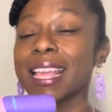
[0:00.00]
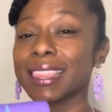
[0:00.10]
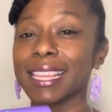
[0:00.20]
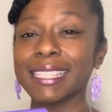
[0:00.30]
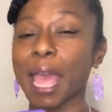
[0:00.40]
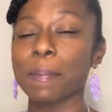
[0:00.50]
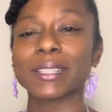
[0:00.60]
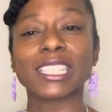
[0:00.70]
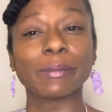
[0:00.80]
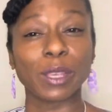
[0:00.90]
This
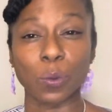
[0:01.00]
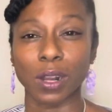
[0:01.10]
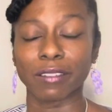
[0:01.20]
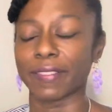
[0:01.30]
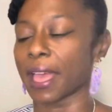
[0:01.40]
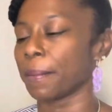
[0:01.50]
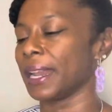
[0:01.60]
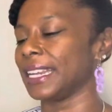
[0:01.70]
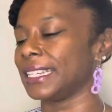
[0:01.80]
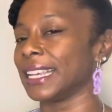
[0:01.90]
happens to be one of them, and
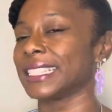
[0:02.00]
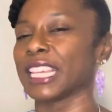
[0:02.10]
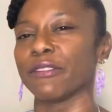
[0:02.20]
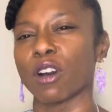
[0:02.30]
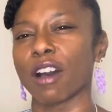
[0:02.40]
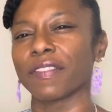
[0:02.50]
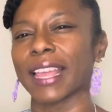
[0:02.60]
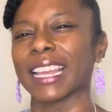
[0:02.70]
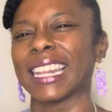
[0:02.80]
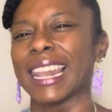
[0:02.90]
it does give off
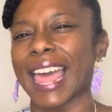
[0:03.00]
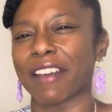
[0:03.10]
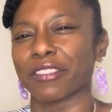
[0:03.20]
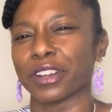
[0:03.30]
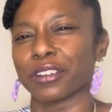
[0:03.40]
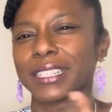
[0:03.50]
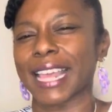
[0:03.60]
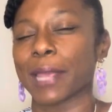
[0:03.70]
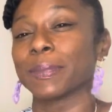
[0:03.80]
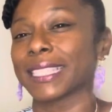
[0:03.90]
like a lavender
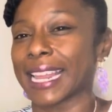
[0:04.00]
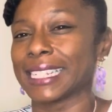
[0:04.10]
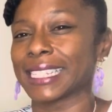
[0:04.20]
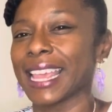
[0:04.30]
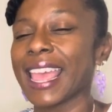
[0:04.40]
type scent.